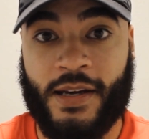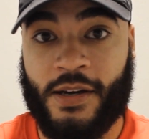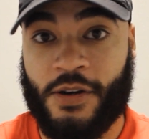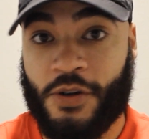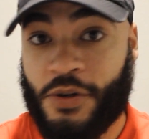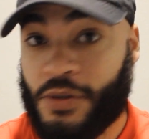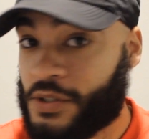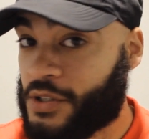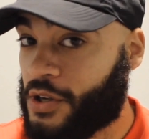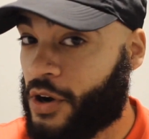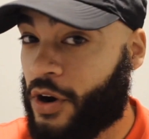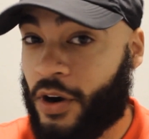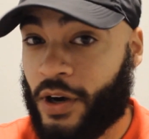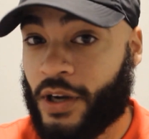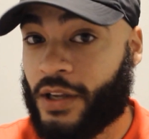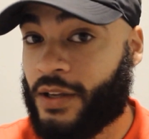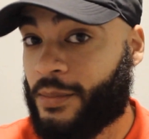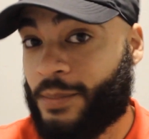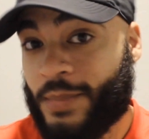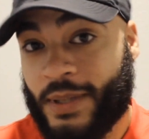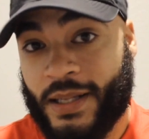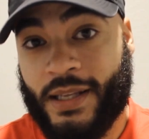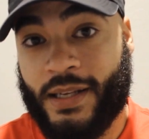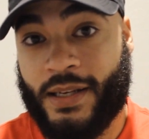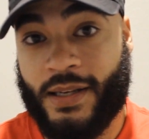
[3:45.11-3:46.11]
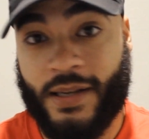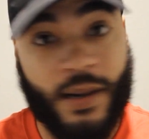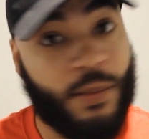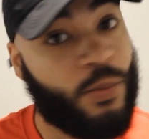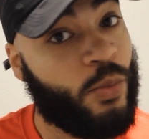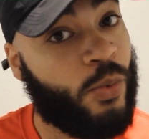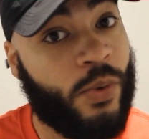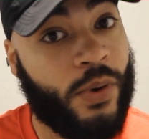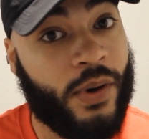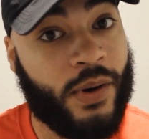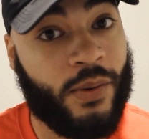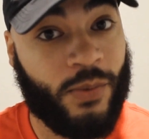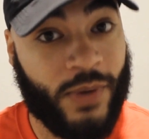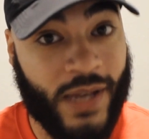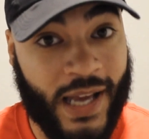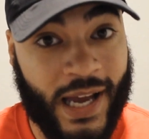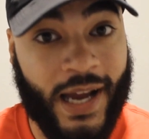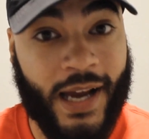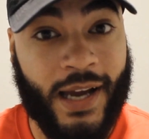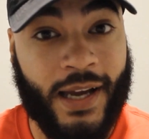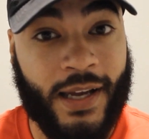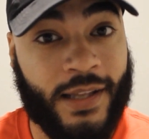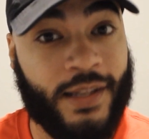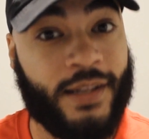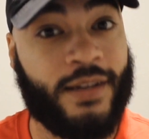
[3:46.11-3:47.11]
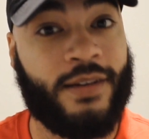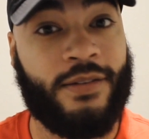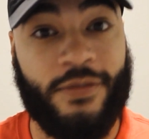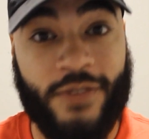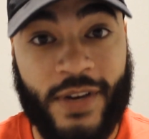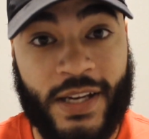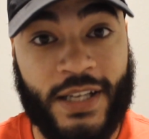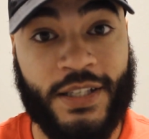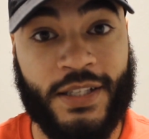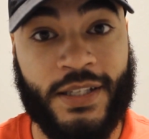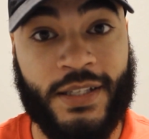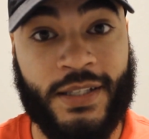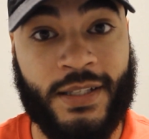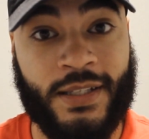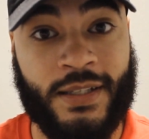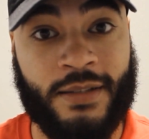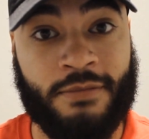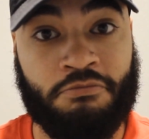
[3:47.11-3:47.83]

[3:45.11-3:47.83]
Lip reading: who is arguably the #1 guy in the division